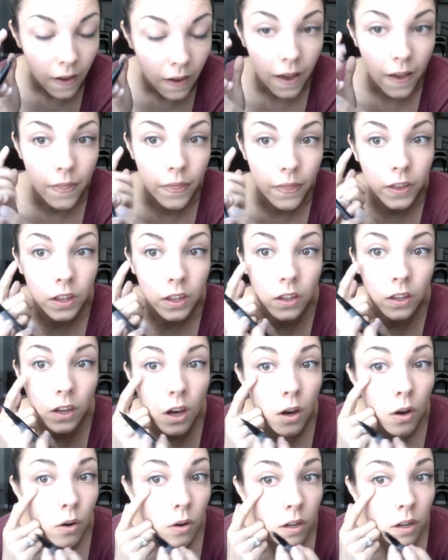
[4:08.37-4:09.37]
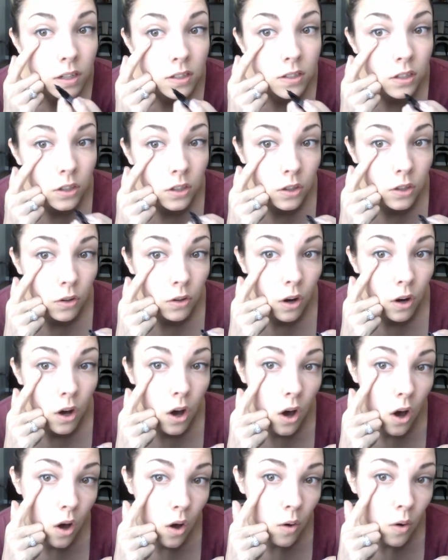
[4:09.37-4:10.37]
And then go until you're
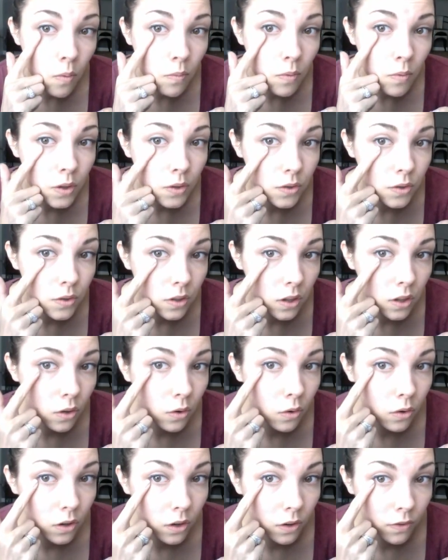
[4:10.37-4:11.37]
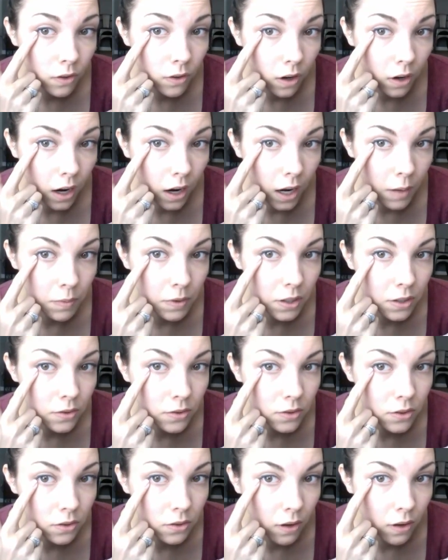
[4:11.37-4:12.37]
almost to the corner of your eye, but you
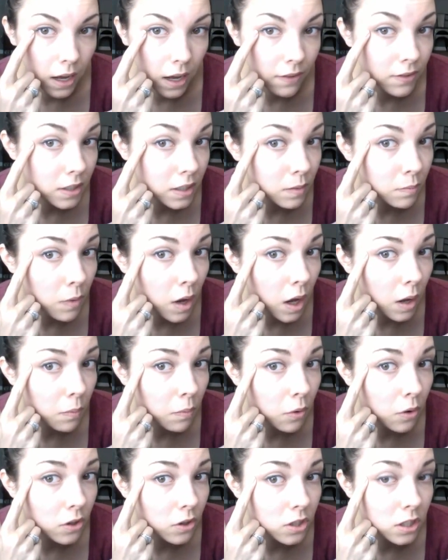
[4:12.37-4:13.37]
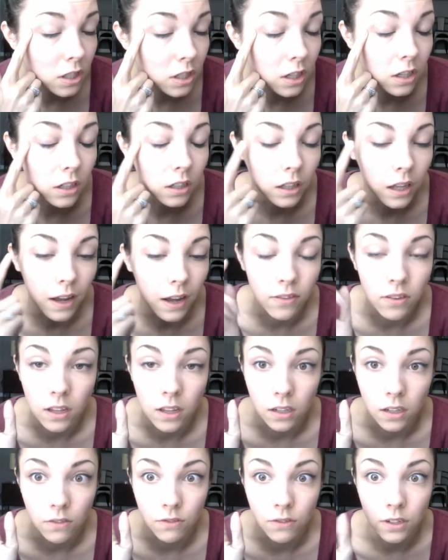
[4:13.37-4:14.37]
still have a small portion here left
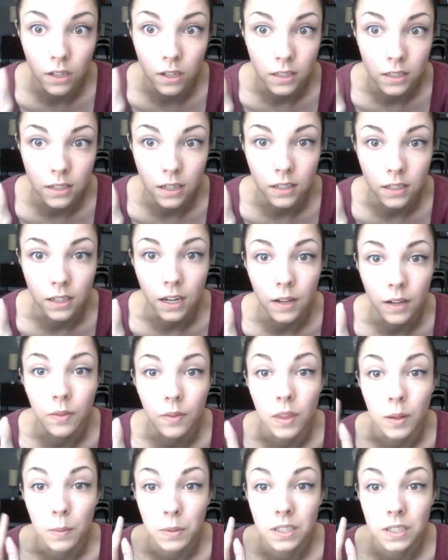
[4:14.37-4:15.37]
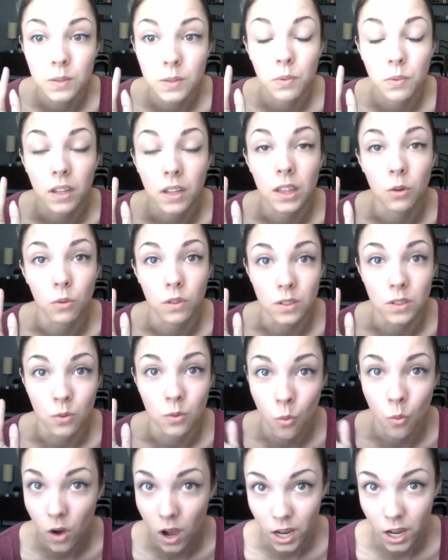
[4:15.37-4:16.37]
that you've not done yet. And let me explain the
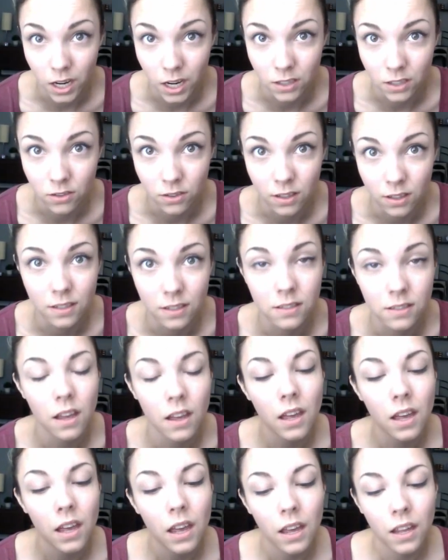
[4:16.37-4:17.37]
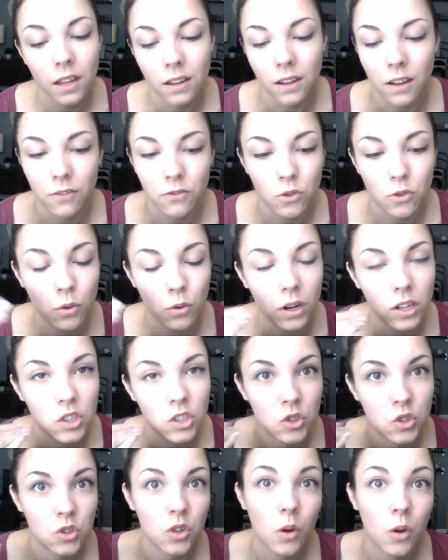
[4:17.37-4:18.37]
reason why I do this. Now, I've tried
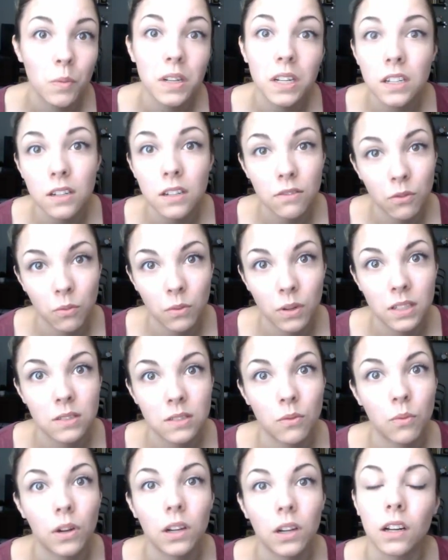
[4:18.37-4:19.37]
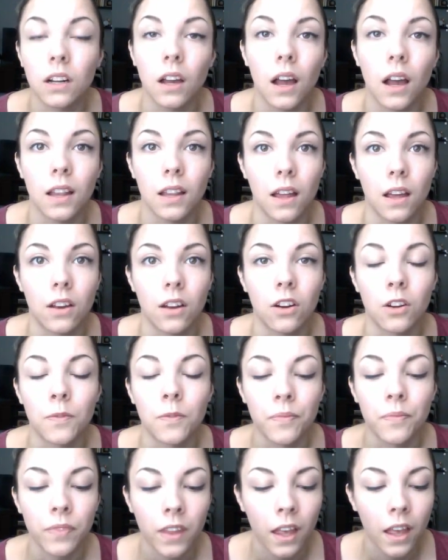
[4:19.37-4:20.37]
so many different ways of wearing eyeliner,
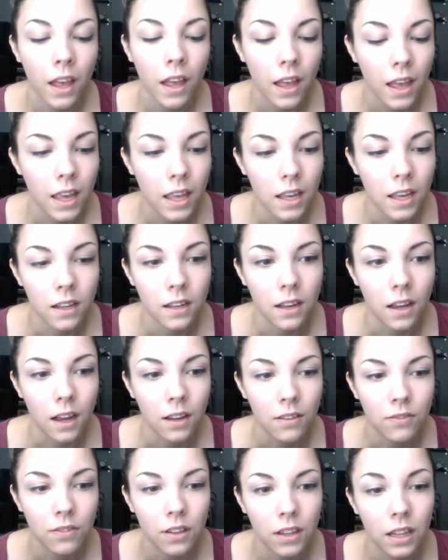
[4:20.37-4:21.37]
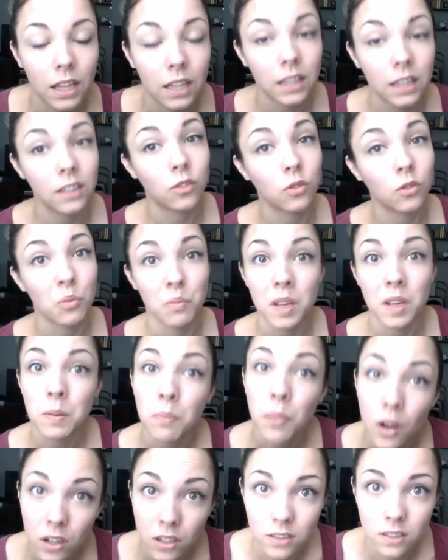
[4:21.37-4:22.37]
and I feel like, at least for me
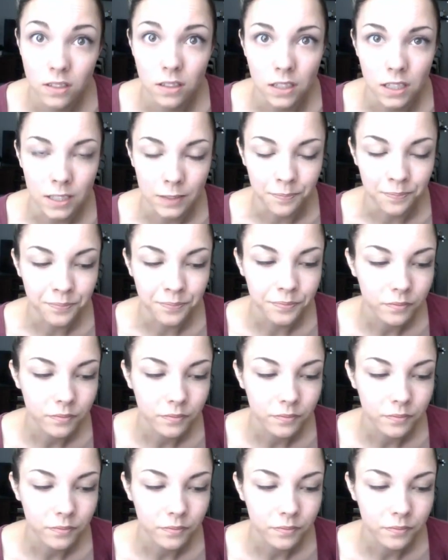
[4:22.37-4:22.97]
personally,